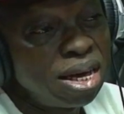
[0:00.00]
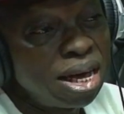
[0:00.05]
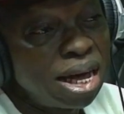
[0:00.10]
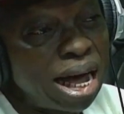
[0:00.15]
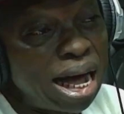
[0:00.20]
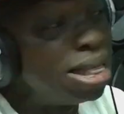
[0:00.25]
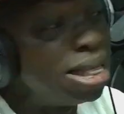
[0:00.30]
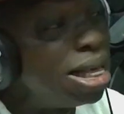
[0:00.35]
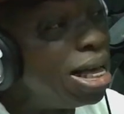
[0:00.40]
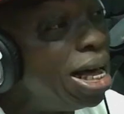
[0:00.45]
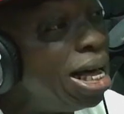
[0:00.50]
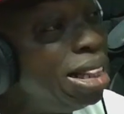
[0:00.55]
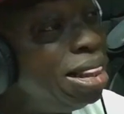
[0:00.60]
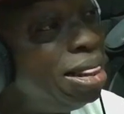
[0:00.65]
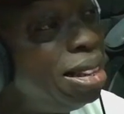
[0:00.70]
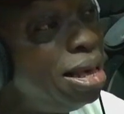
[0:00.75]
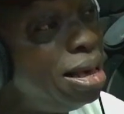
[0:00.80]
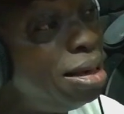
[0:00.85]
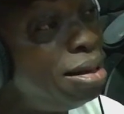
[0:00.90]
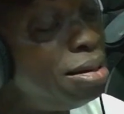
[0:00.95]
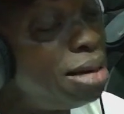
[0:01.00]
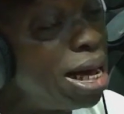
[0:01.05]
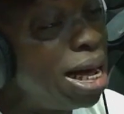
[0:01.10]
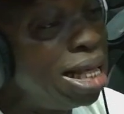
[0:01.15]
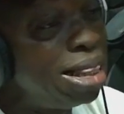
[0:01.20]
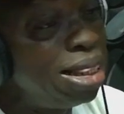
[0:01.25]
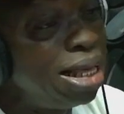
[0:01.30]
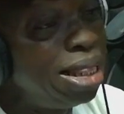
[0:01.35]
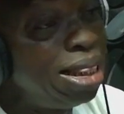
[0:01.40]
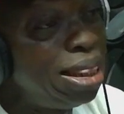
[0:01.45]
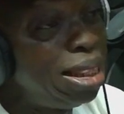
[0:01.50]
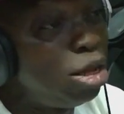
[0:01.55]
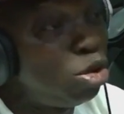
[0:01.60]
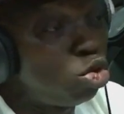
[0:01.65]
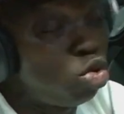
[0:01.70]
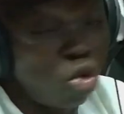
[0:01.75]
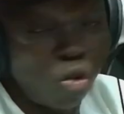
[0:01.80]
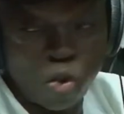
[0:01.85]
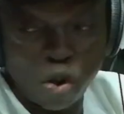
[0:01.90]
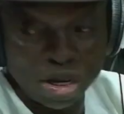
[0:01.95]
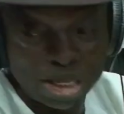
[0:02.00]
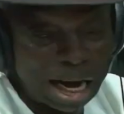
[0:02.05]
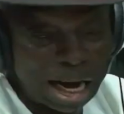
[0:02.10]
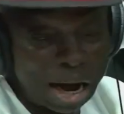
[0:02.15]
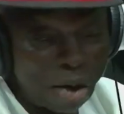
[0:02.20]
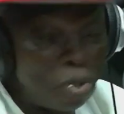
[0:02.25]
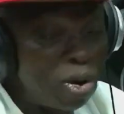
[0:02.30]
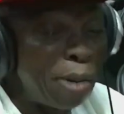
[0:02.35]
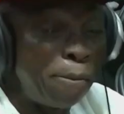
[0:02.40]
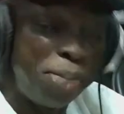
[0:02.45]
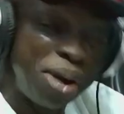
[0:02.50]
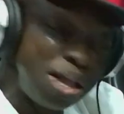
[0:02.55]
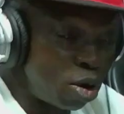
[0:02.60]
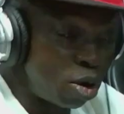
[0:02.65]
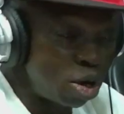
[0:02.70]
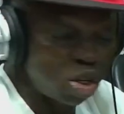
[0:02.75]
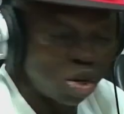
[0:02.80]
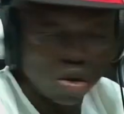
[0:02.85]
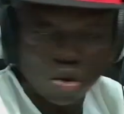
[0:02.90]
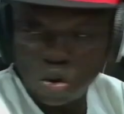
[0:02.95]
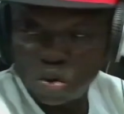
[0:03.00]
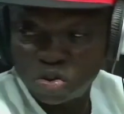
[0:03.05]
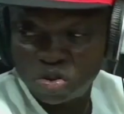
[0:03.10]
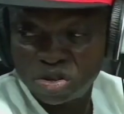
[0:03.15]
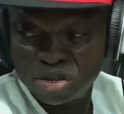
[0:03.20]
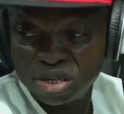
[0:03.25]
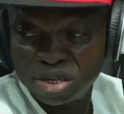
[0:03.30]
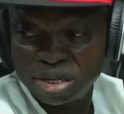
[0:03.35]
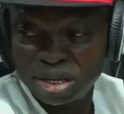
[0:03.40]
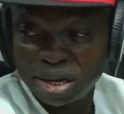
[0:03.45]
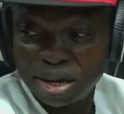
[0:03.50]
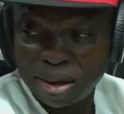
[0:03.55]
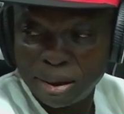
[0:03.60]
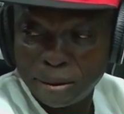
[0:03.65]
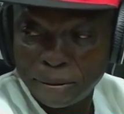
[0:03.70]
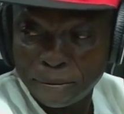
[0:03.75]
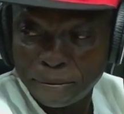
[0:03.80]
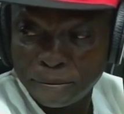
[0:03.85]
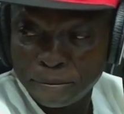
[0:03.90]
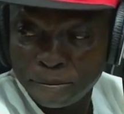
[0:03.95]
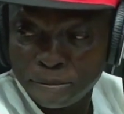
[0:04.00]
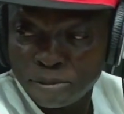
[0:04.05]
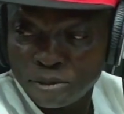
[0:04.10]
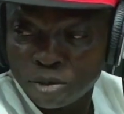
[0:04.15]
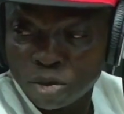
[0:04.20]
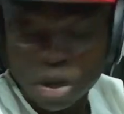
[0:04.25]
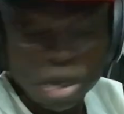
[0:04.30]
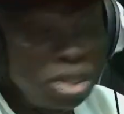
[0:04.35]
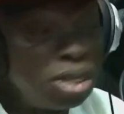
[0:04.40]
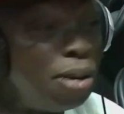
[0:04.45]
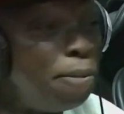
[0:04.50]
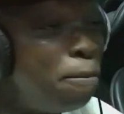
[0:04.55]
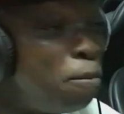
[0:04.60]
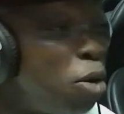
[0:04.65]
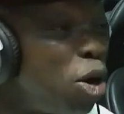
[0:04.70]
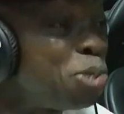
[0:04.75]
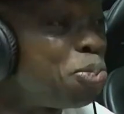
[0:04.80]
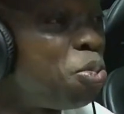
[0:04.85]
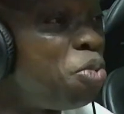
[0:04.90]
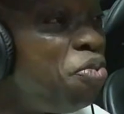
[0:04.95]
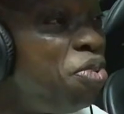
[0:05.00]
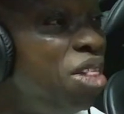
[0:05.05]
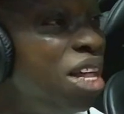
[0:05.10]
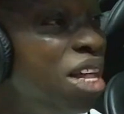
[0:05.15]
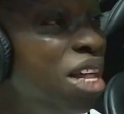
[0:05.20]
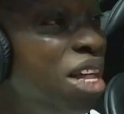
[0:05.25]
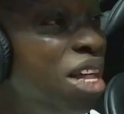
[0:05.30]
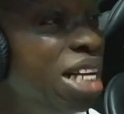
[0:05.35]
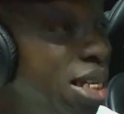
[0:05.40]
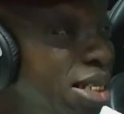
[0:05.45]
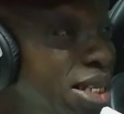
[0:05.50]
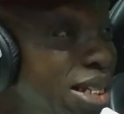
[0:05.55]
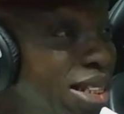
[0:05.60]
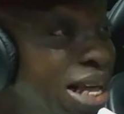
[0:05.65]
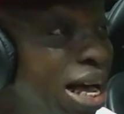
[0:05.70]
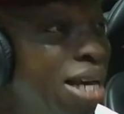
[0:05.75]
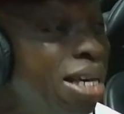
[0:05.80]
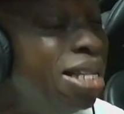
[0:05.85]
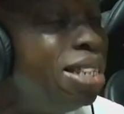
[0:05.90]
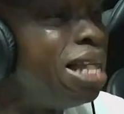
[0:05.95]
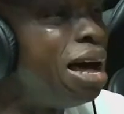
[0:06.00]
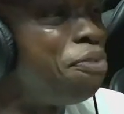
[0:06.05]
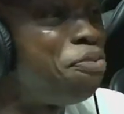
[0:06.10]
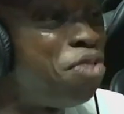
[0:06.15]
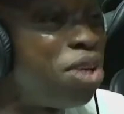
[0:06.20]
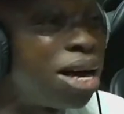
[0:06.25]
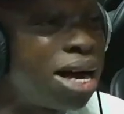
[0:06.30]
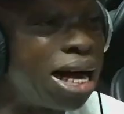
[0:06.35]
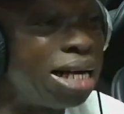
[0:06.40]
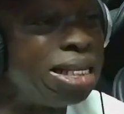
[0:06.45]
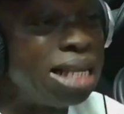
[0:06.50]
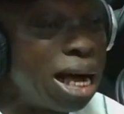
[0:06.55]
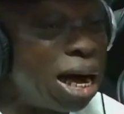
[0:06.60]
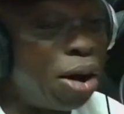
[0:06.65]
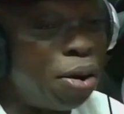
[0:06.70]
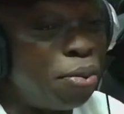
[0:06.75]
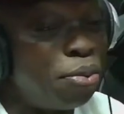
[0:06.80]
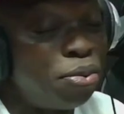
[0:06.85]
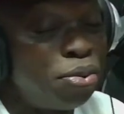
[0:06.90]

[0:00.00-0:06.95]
And any, any little water will breed mosquitoes the most prevalent disease in, in Africa now